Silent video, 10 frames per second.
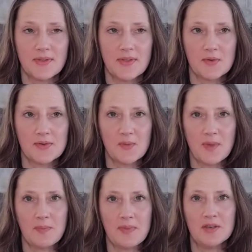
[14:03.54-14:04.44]
those who
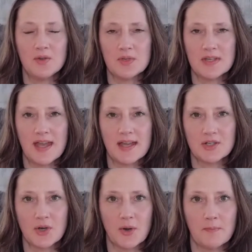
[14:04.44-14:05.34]
might be new to that
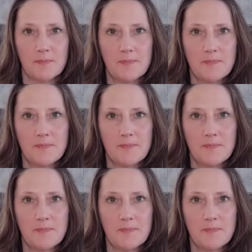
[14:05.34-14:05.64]
term?